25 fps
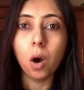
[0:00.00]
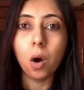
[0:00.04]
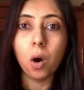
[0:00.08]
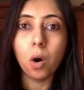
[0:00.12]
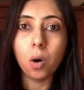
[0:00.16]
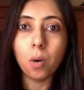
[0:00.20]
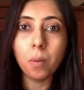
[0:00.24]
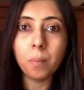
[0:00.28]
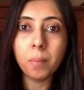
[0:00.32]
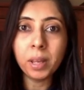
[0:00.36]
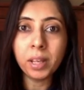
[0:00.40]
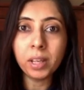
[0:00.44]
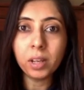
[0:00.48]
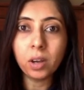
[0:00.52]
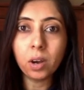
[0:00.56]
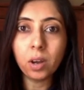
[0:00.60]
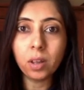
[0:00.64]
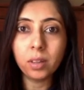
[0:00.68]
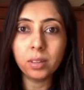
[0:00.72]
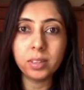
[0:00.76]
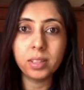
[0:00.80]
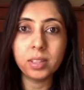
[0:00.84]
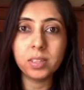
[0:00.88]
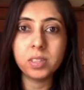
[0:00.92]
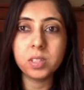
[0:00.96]
oh my
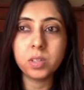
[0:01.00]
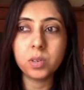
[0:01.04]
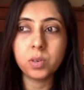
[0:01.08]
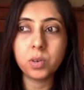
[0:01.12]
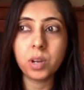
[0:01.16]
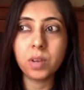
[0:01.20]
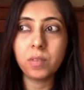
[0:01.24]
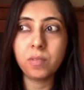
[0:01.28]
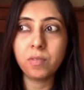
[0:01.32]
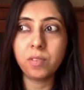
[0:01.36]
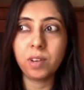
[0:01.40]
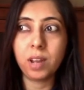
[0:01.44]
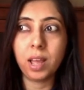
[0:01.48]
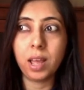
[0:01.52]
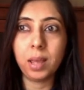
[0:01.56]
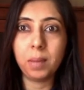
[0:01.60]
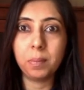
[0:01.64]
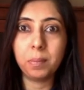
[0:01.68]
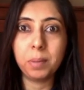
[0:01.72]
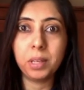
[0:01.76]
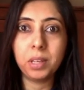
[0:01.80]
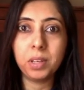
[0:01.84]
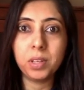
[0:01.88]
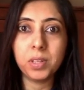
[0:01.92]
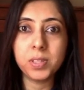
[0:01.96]
God, that's a red flag
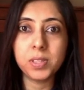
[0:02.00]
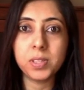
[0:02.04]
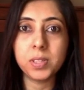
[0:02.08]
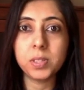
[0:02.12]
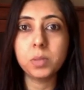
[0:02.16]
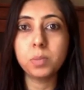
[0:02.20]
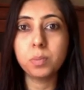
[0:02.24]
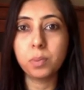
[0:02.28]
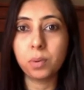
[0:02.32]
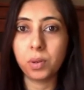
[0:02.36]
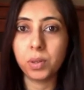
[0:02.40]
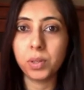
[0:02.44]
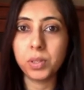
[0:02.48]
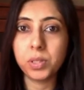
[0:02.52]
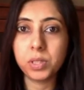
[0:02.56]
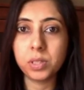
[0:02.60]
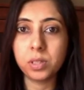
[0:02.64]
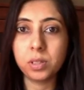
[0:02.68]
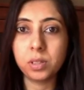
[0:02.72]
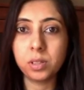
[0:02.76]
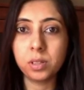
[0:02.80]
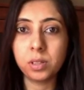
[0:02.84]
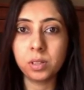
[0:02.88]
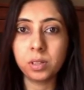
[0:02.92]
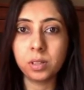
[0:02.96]
because this person